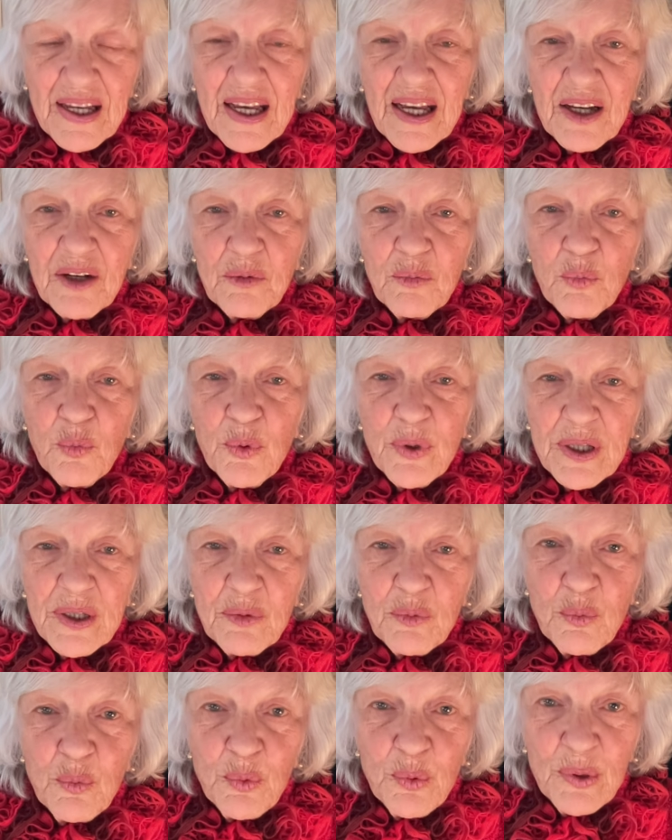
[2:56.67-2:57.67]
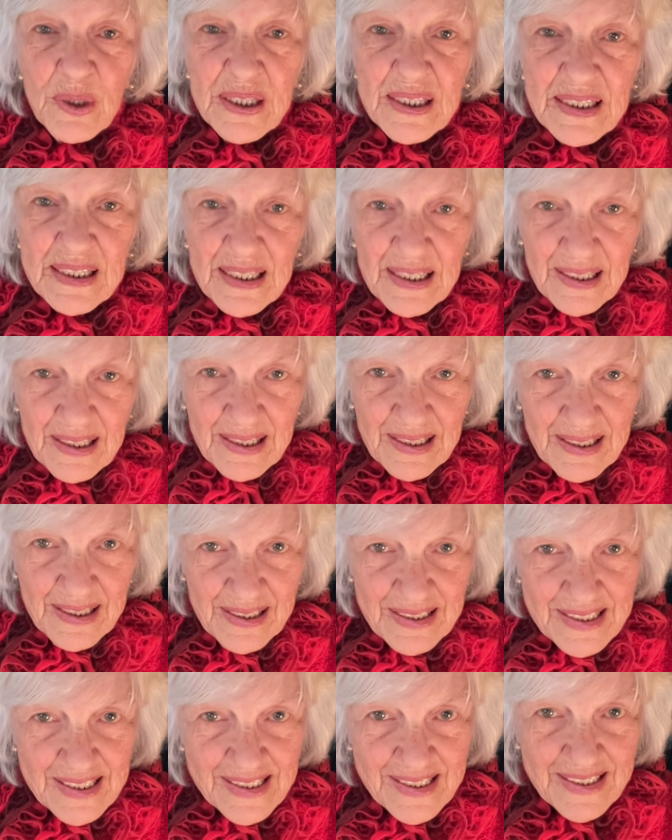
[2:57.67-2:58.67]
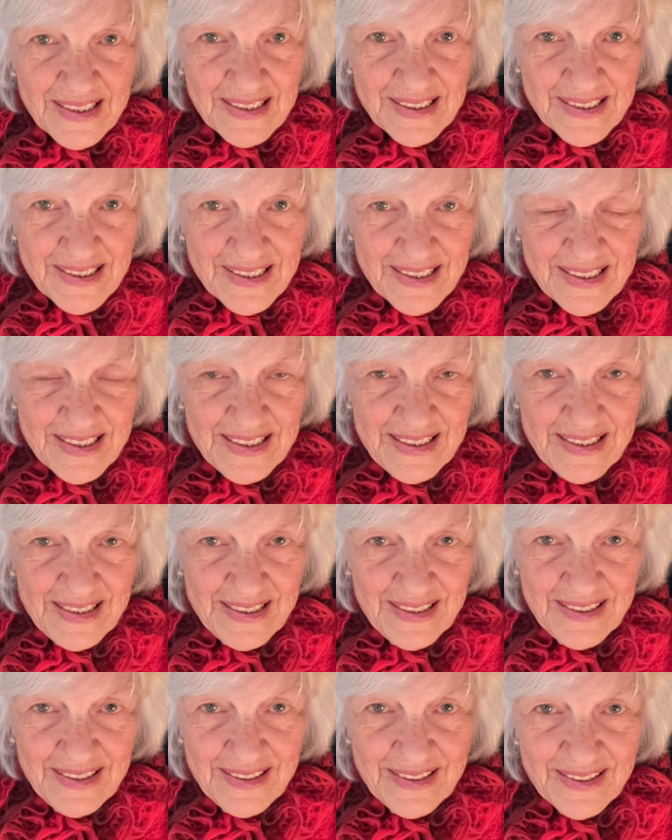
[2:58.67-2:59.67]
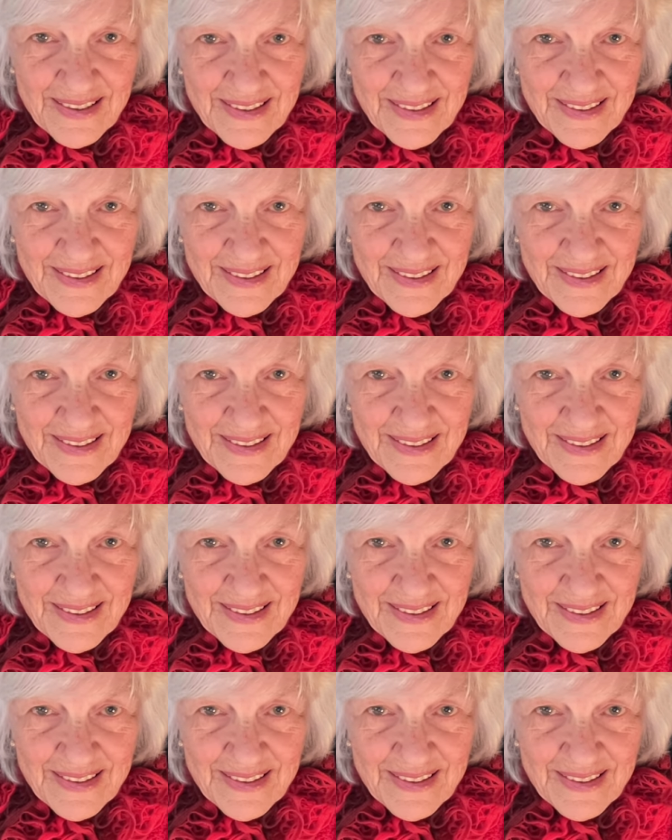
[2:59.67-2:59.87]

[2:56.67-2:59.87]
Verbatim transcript: and we will succeed.